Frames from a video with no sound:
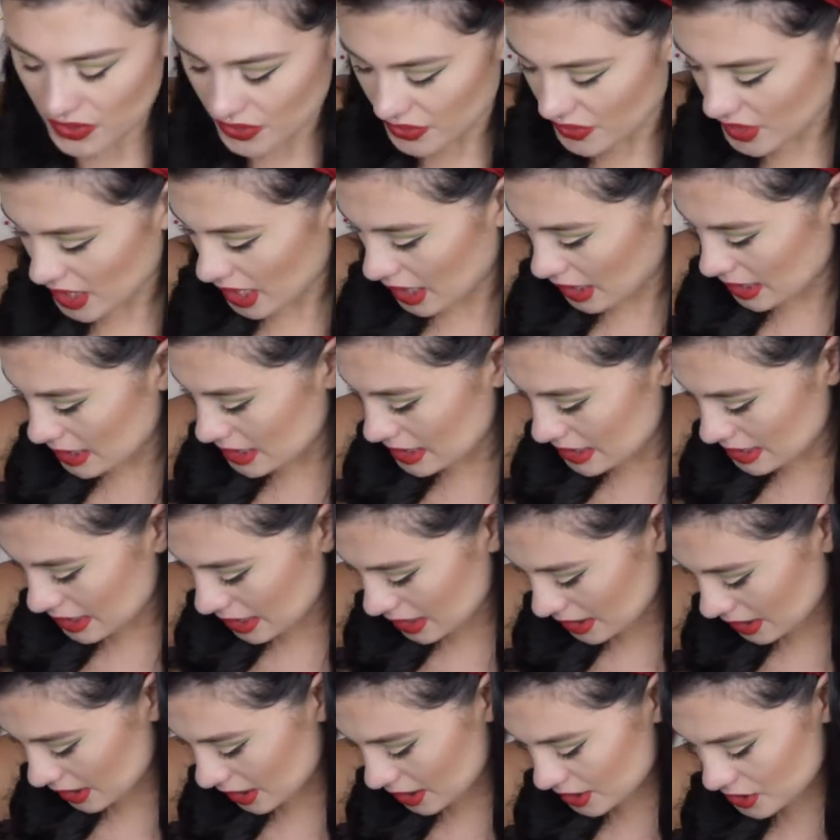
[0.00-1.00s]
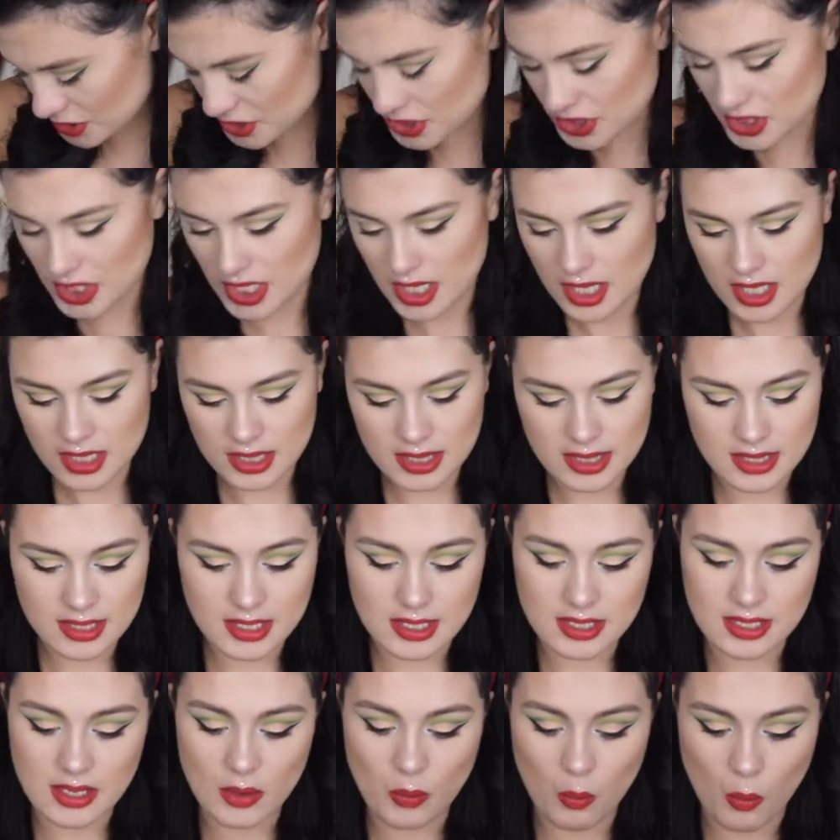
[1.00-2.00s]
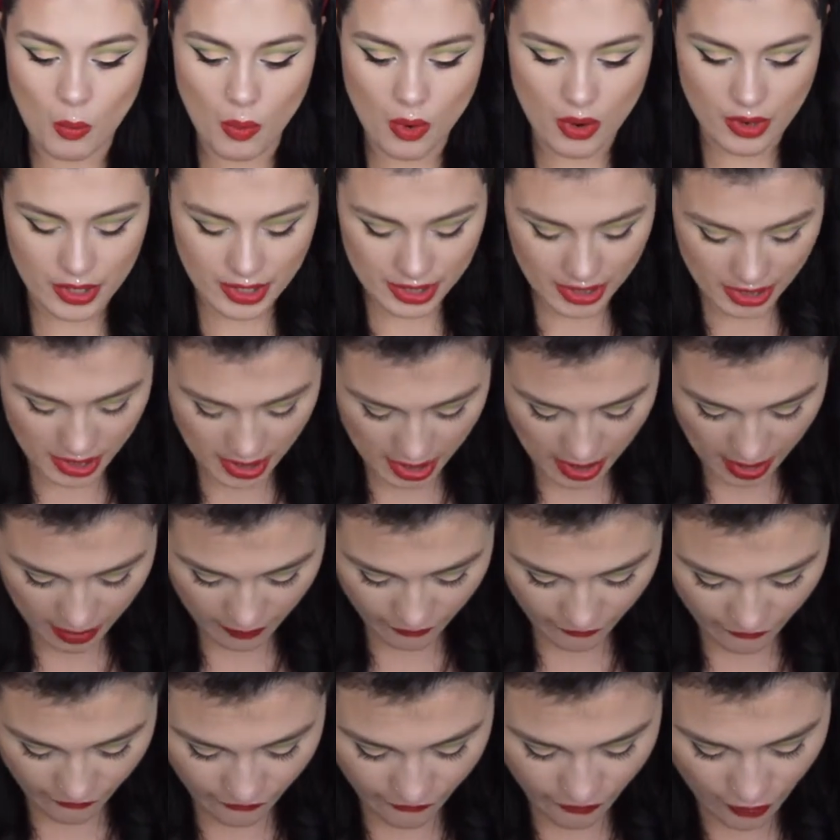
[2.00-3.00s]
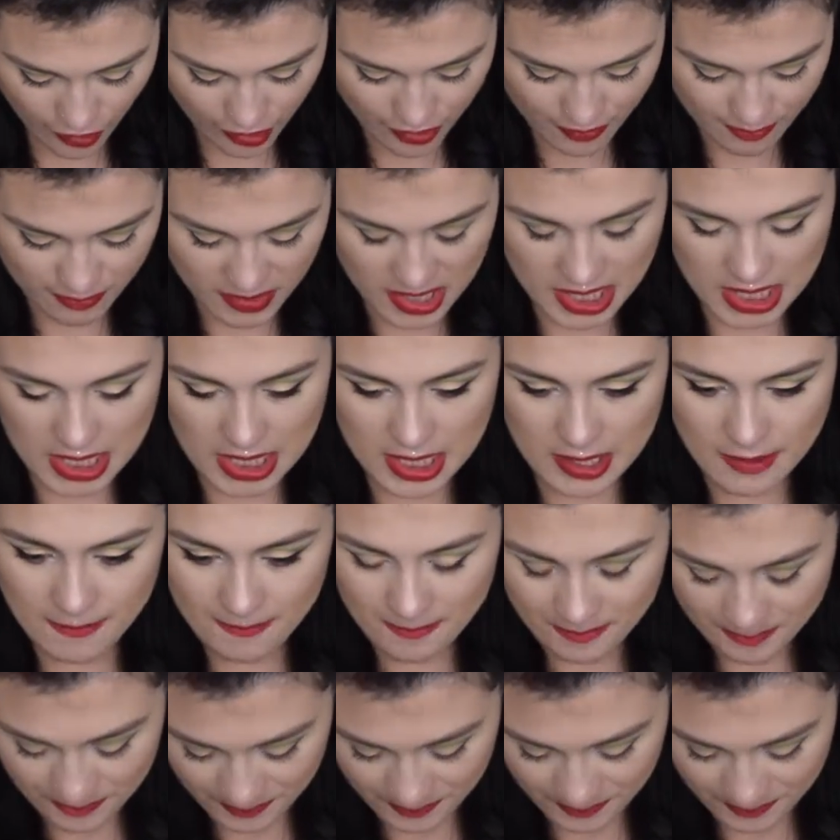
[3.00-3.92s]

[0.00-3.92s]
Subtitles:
of things that actually didn't work for me.